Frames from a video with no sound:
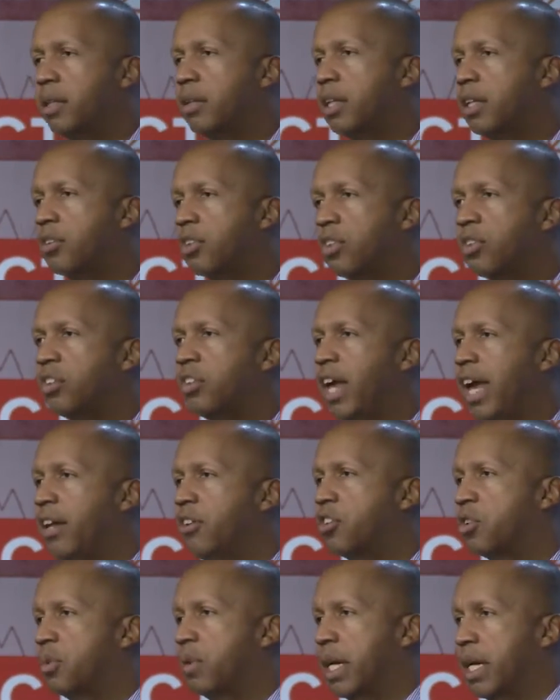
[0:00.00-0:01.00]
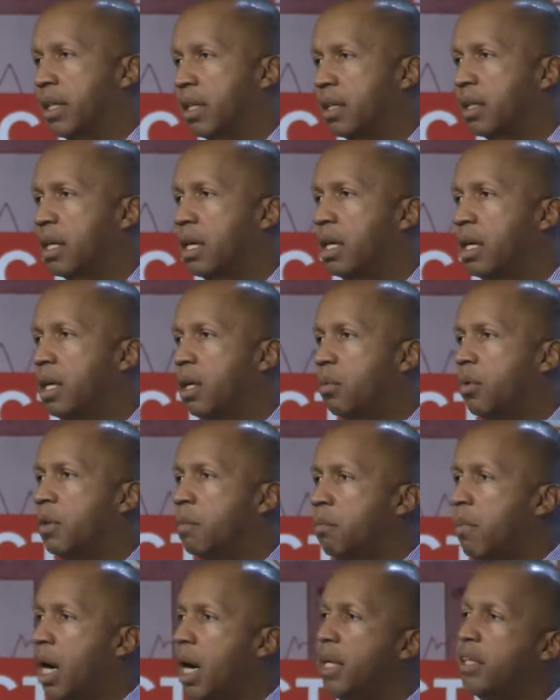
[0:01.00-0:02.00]
just saturated with
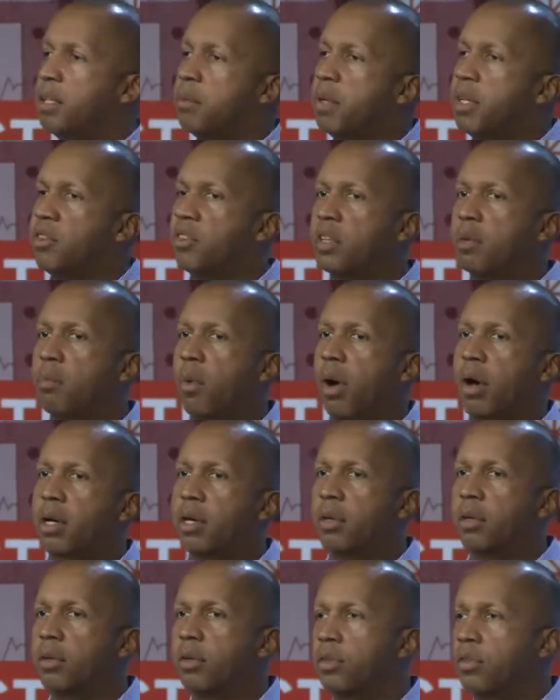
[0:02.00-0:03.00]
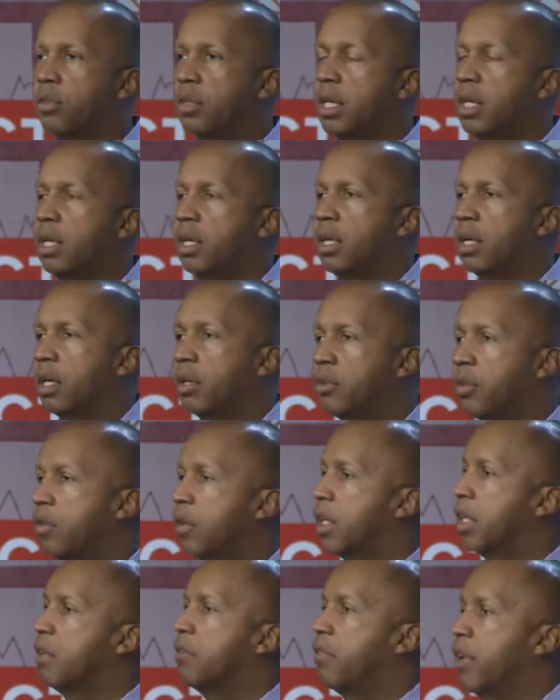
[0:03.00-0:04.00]
monuments and markers to
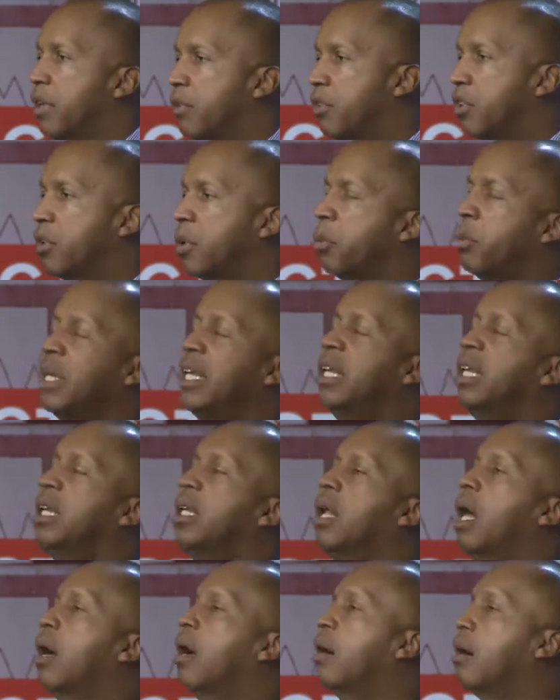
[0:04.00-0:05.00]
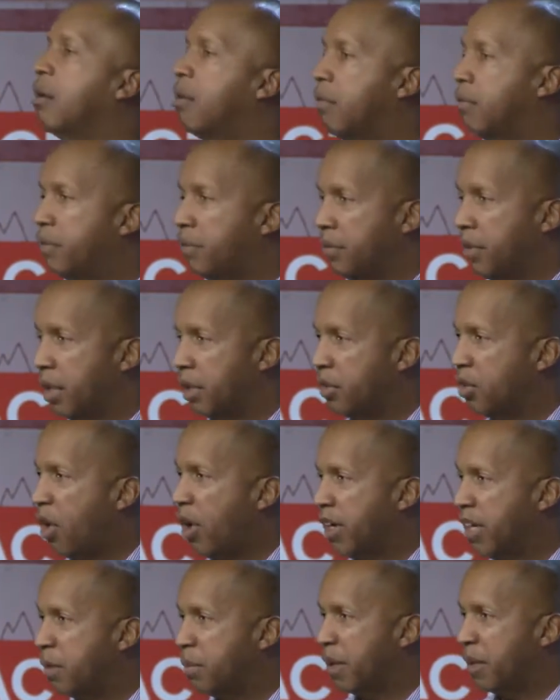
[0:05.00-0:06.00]
the Confederacy. We love
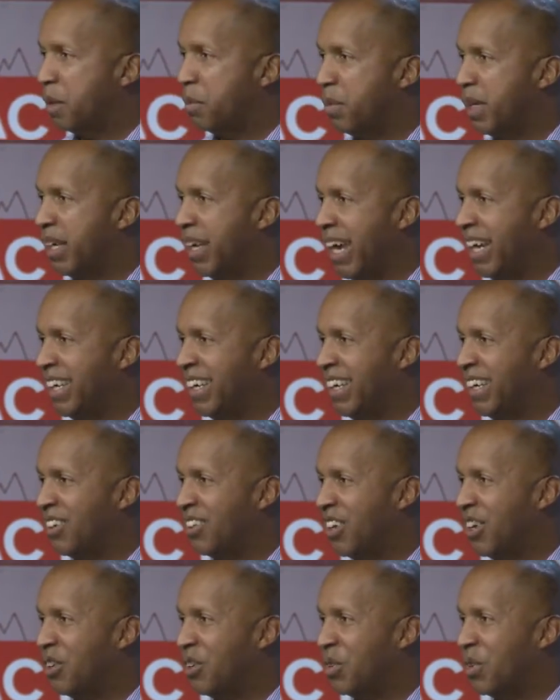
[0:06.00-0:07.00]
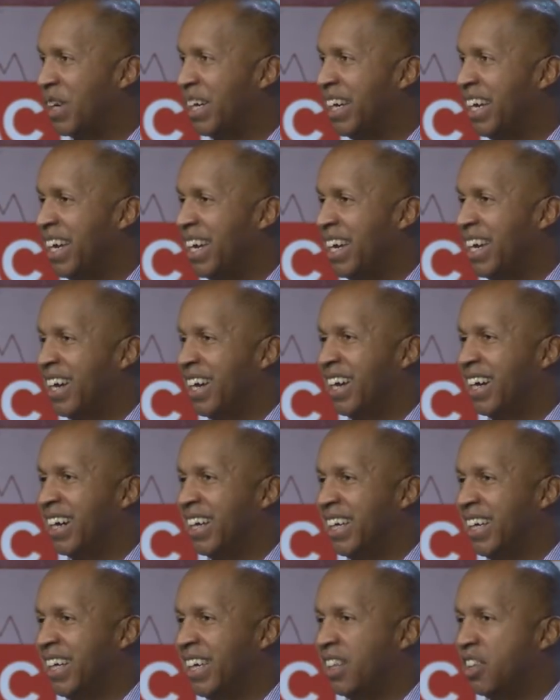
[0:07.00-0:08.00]
talking about the mid-19th century
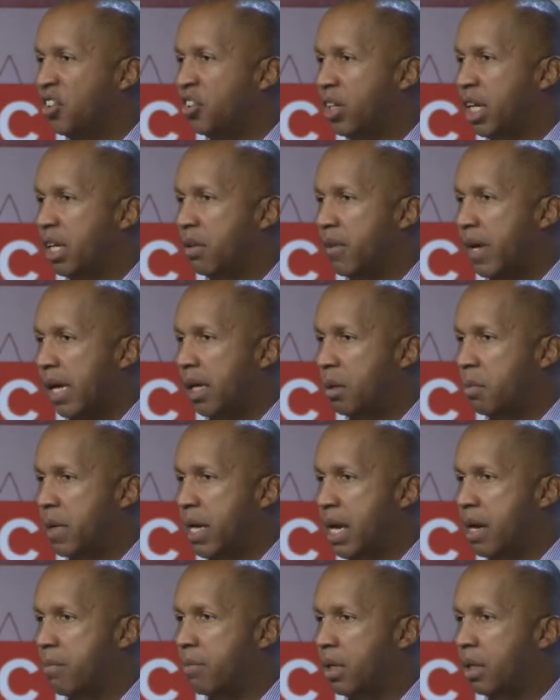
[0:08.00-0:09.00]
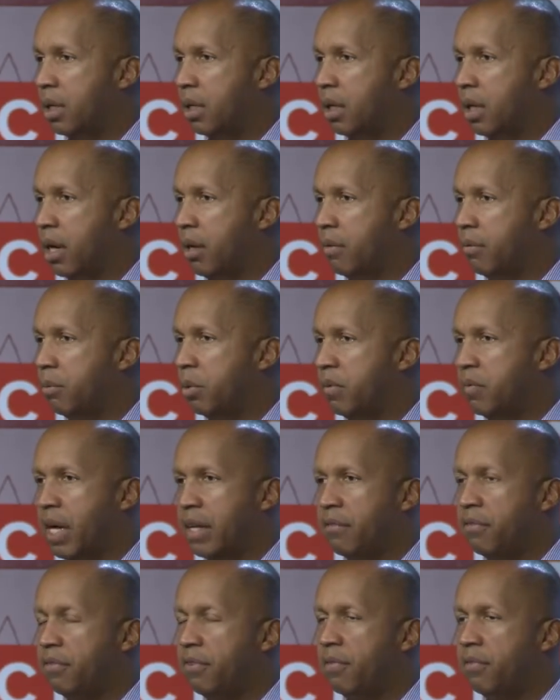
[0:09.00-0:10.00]
in the state of Alabama. We've
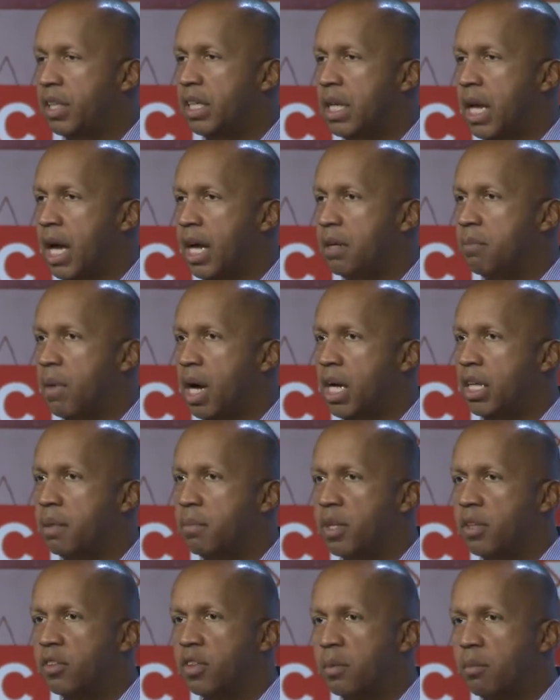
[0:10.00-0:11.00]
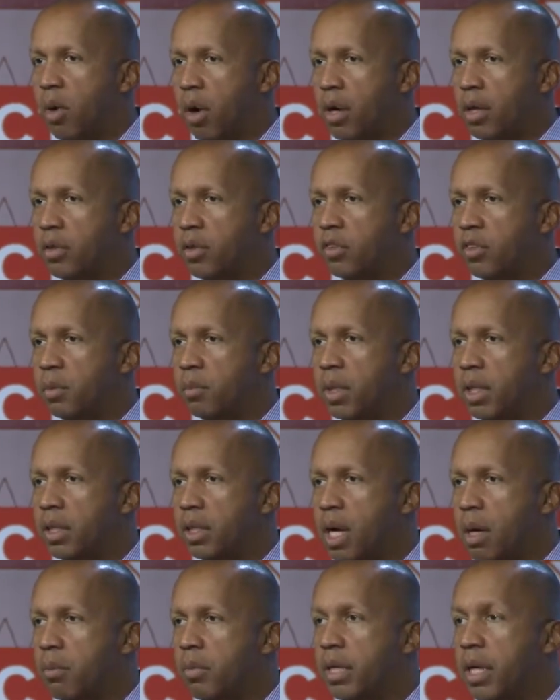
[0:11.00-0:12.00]
got 59 monuments and markers in
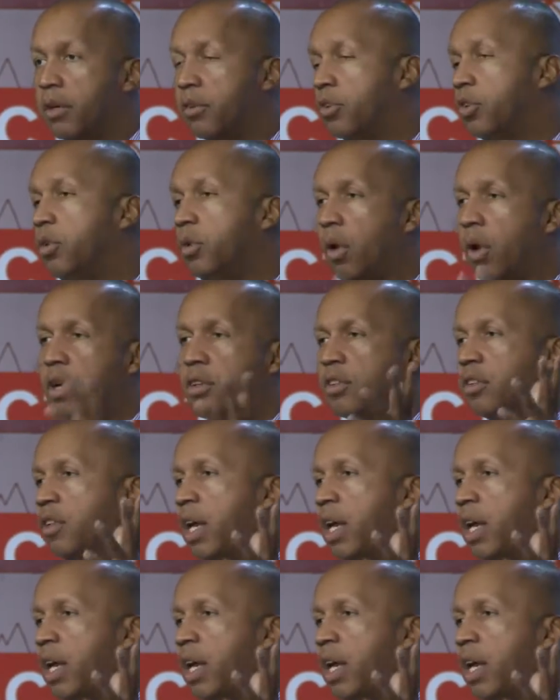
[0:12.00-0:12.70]
Montgomery. Our two largest